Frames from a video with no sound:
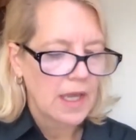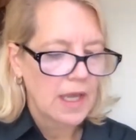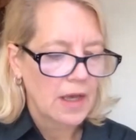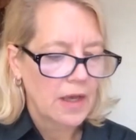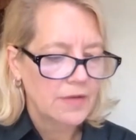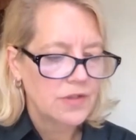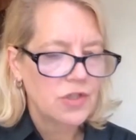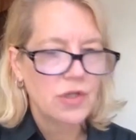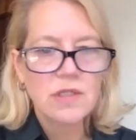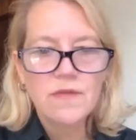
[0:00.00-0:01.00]
uh,
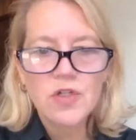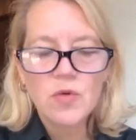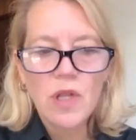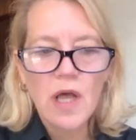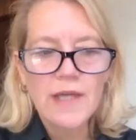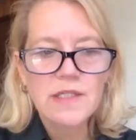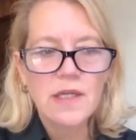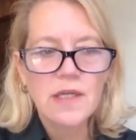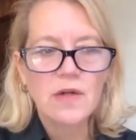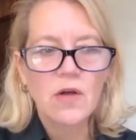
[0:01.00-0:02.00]
to individualize
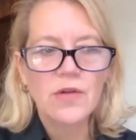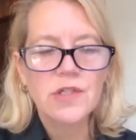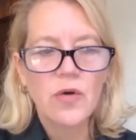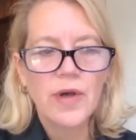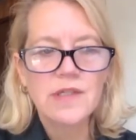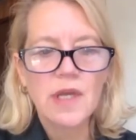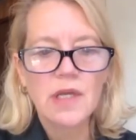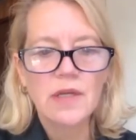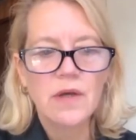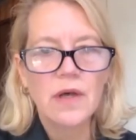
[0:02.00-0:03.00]
it, and also, as
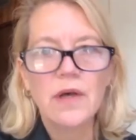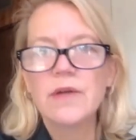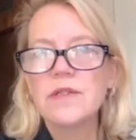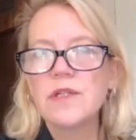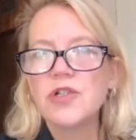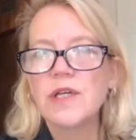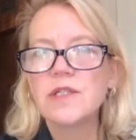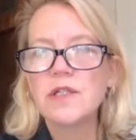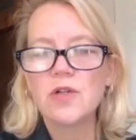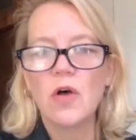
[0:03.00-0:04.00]
I uh,
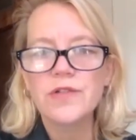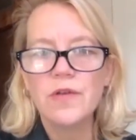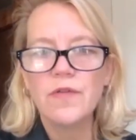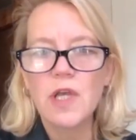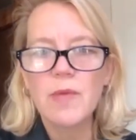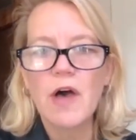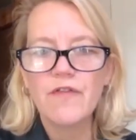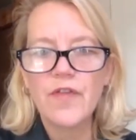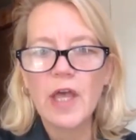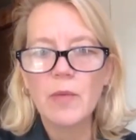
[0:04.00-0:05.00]
suggested, to also think about
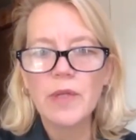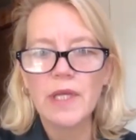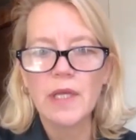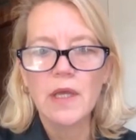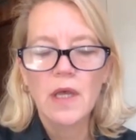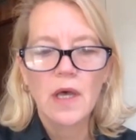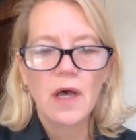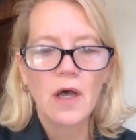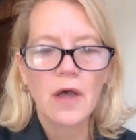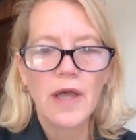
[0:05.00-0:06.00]
family
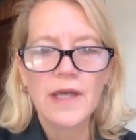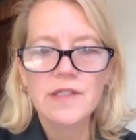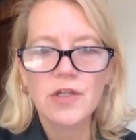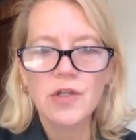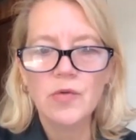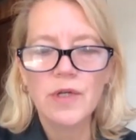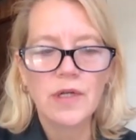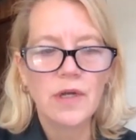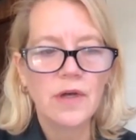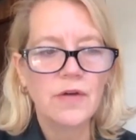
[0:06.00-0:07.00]
uh, as a
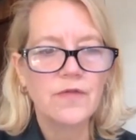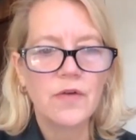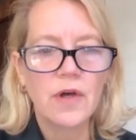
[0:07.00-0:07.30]
unit of,